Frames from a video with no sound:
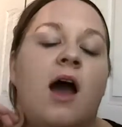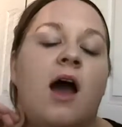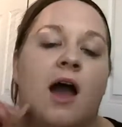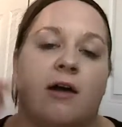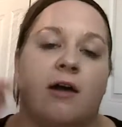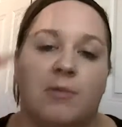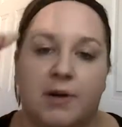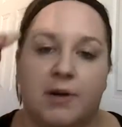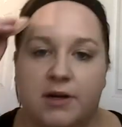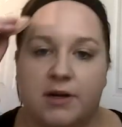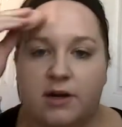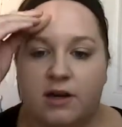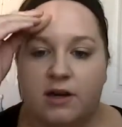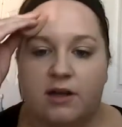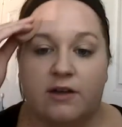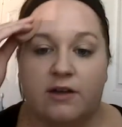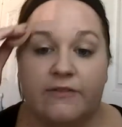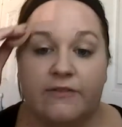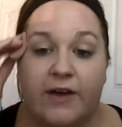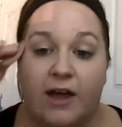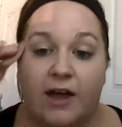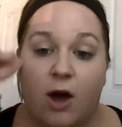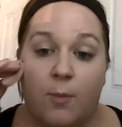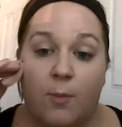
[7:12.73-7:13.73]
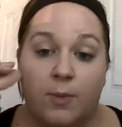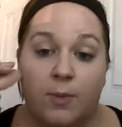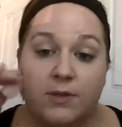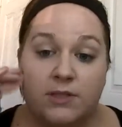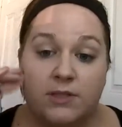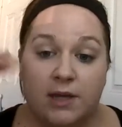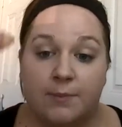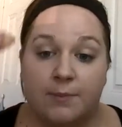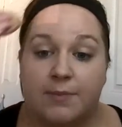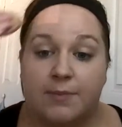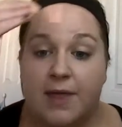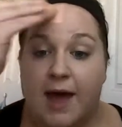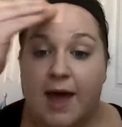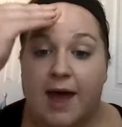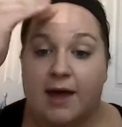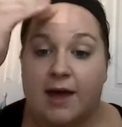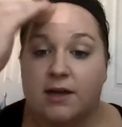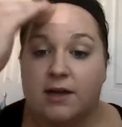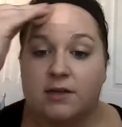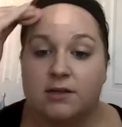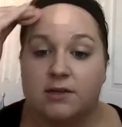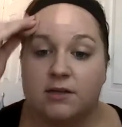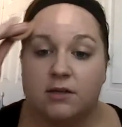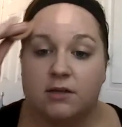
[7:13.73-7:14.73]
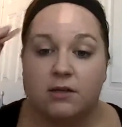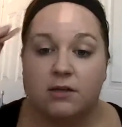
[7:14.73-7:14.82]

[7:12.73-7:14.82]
I wonder if I opened up that